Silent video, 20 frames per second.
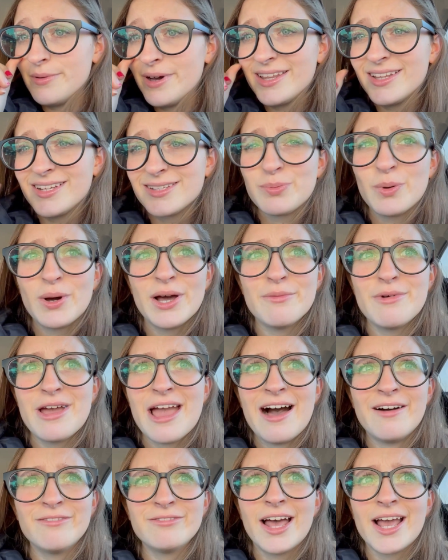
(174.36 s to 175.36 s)
by this point we
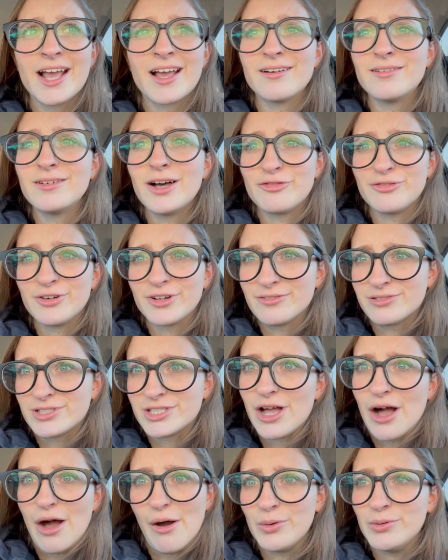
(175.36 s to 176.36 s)
have like a foot of
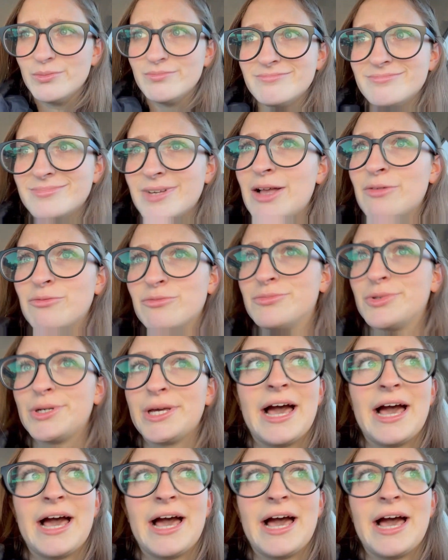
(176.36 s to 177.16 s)
snow and we